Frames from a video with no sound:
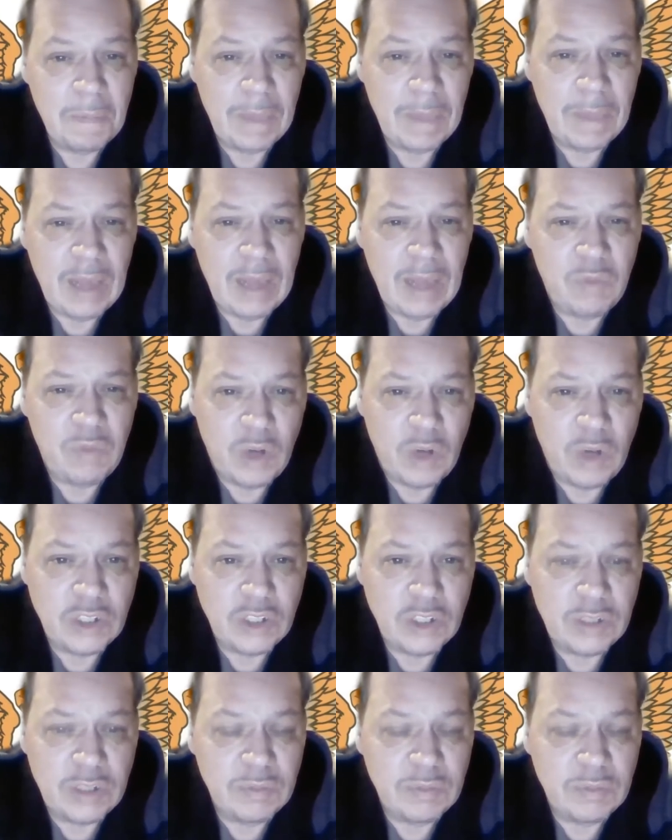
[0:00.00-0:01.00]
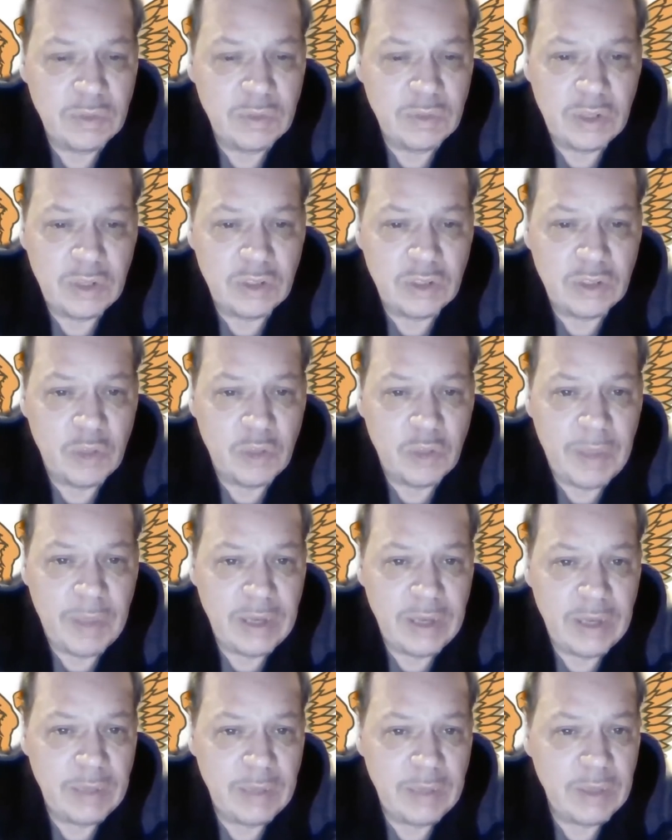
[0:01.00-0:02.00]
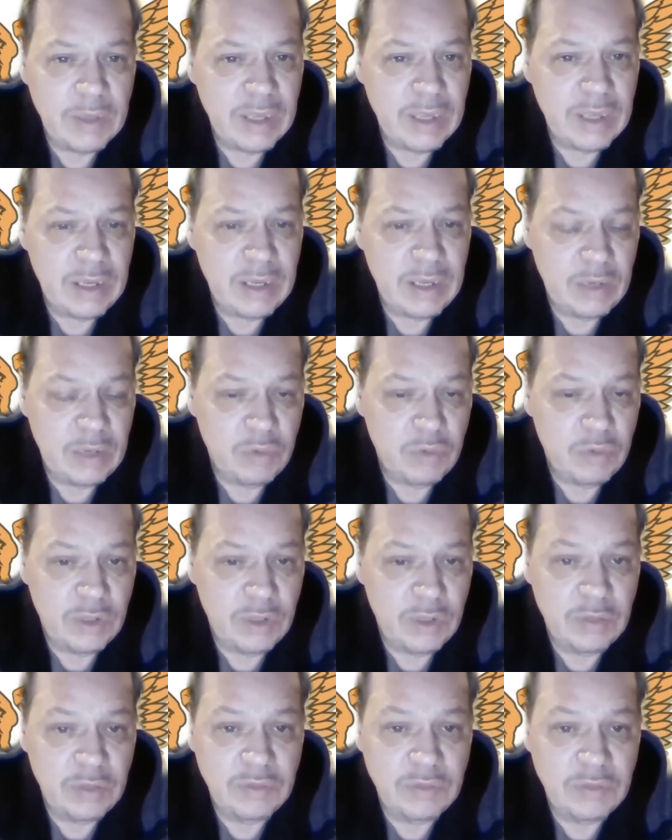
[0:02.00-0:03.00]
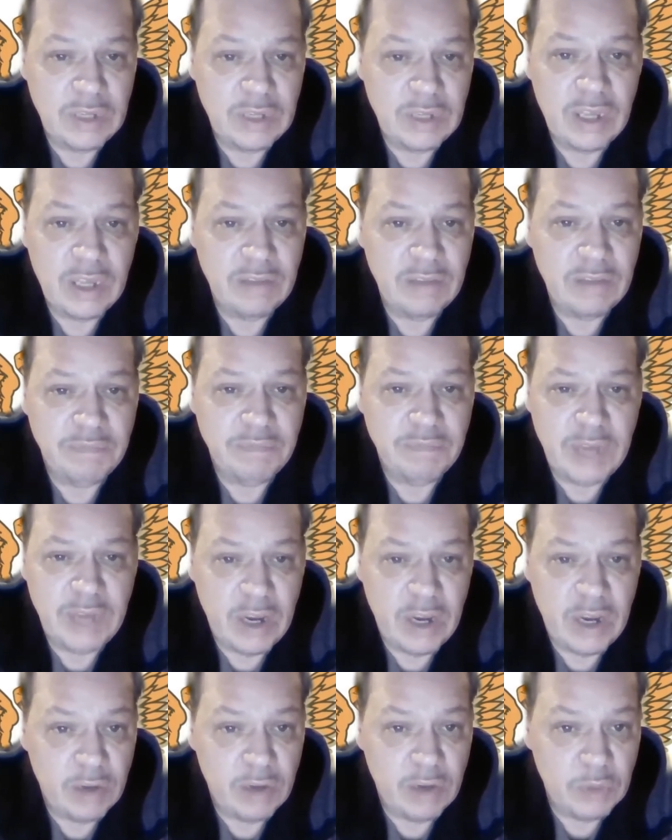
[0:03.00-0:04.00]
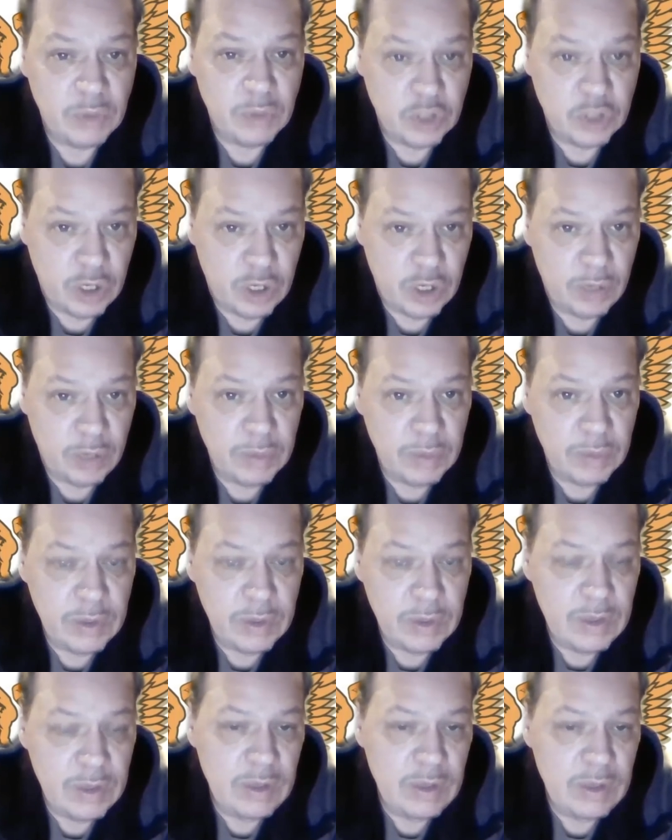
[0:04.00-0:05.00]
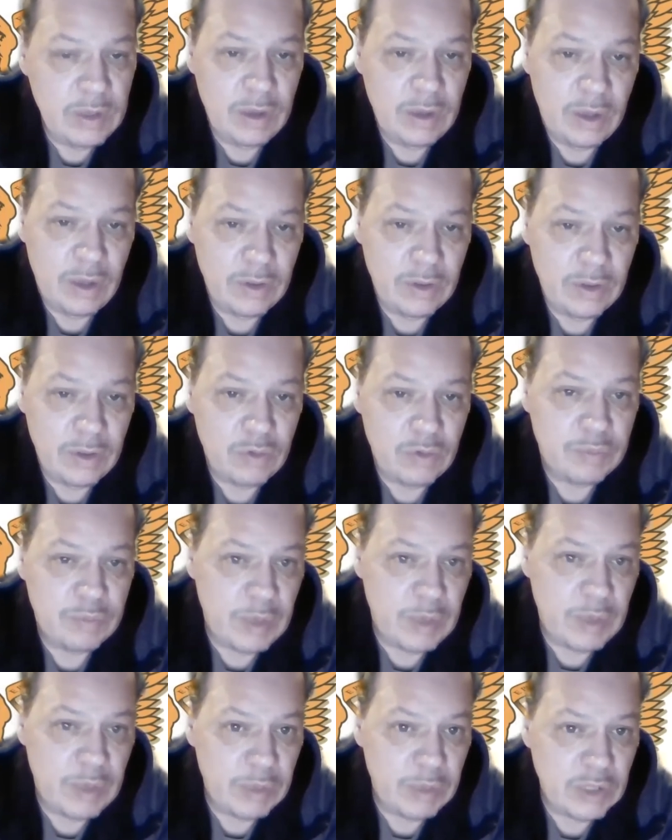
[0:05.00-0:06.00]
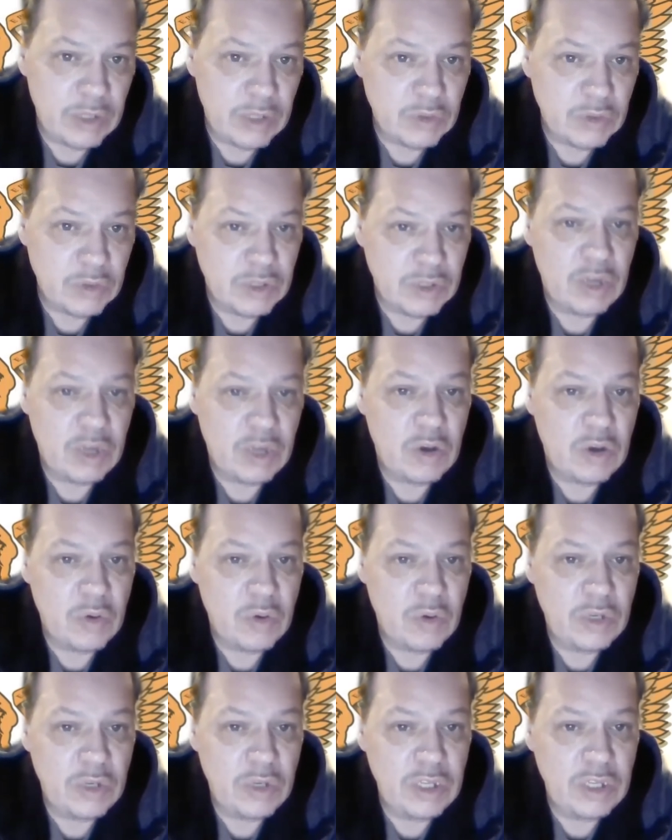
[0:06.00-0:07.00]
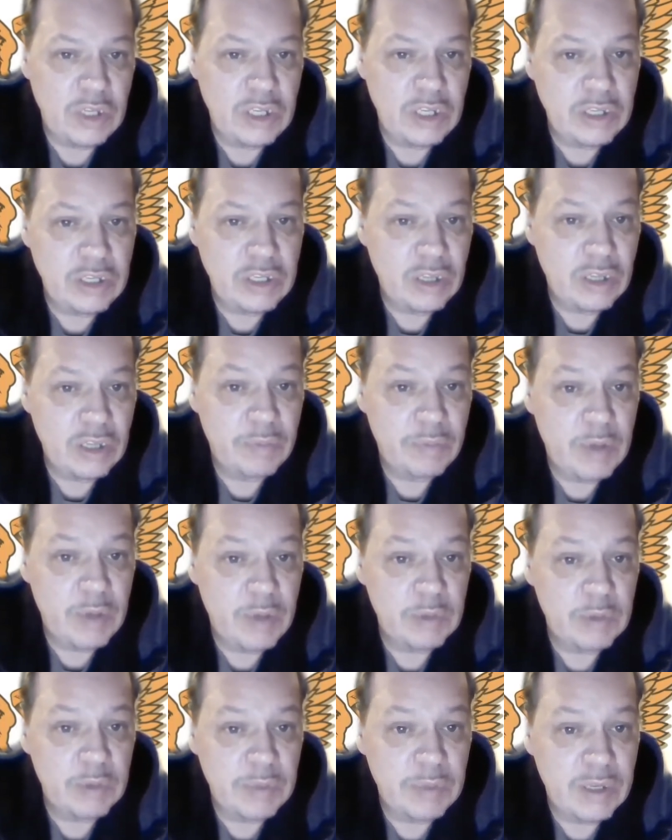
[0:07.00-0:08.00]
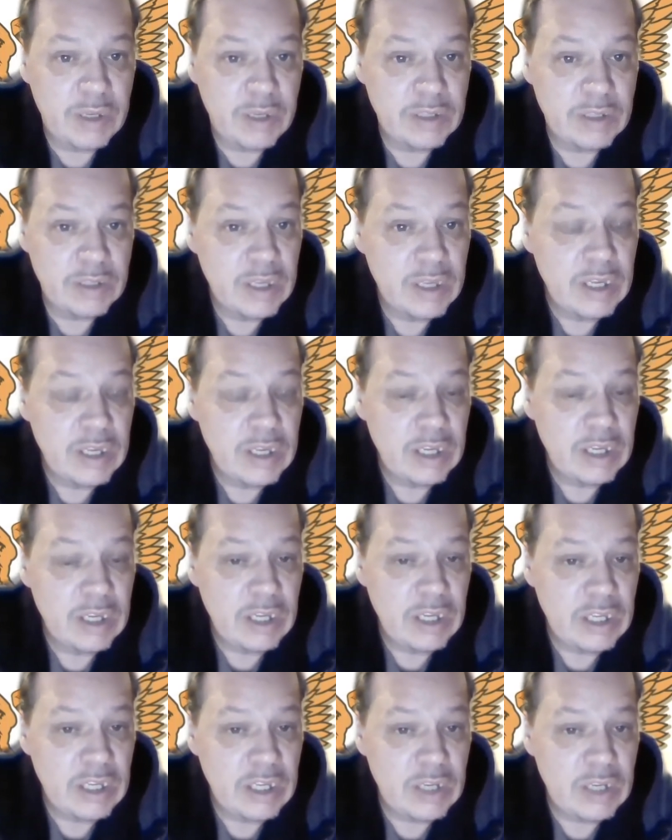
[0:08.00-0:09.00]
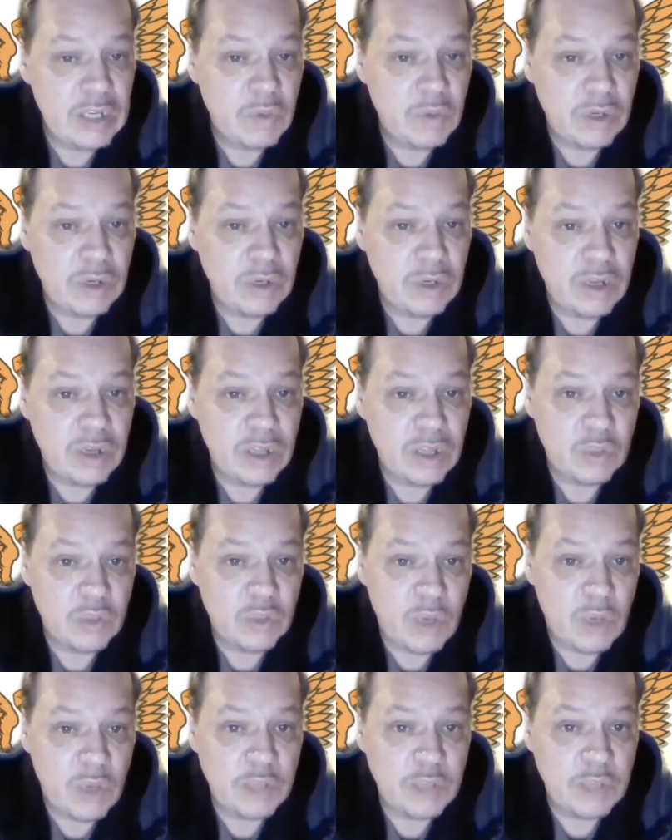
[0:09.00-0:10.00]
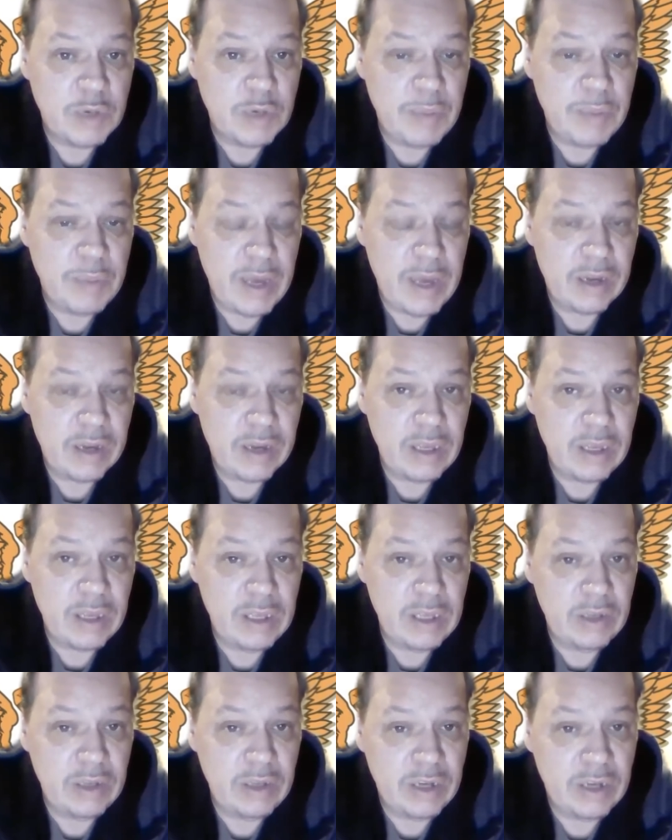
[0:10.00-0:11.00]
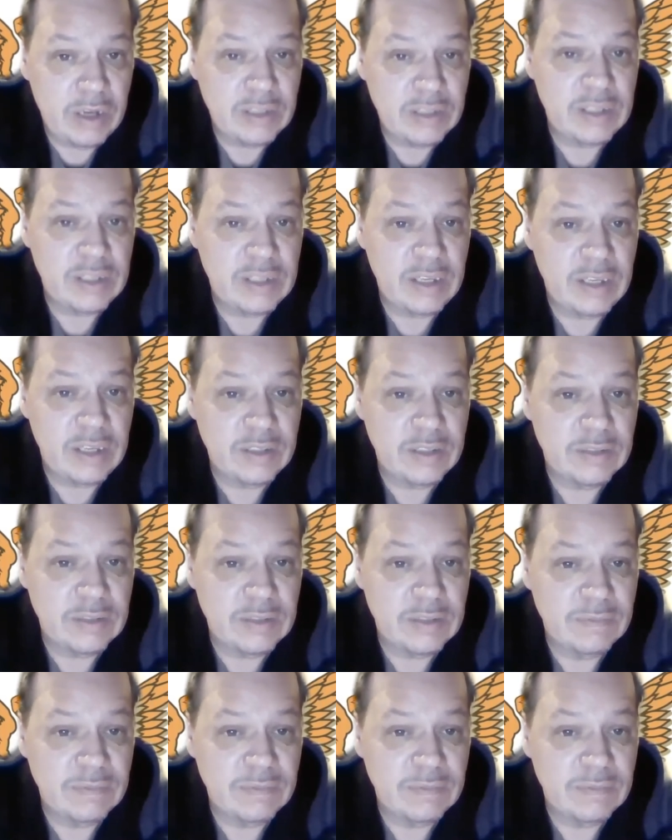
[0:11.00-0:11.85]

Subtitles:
I've watched him during this whole pandemic, and he really did a terrible job. Although Republicans will say, oh, he didn't tell the public because he didn't want to cause a widespread panic in the United States.